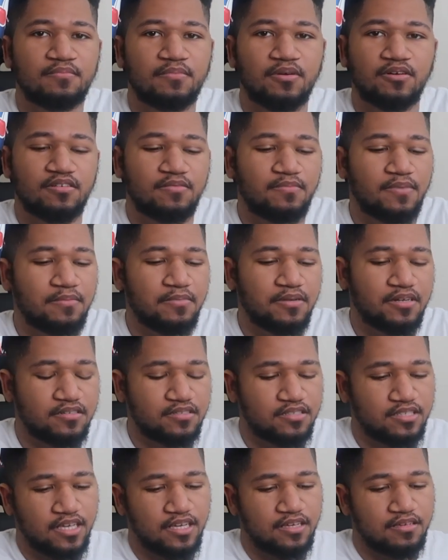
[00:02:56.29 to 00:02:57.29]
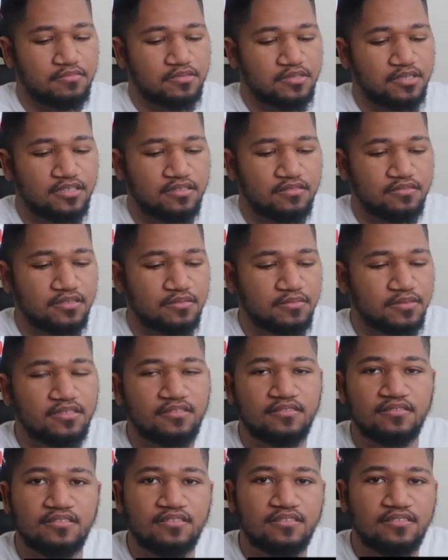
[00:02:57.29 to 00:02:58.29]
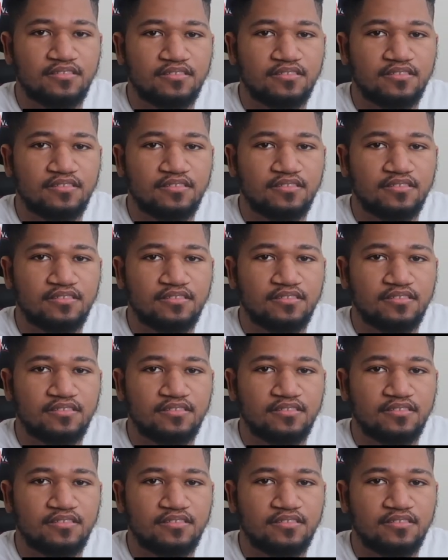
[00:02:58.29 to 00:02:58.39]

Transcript: Bro, it reminded me of the same scenery, bro.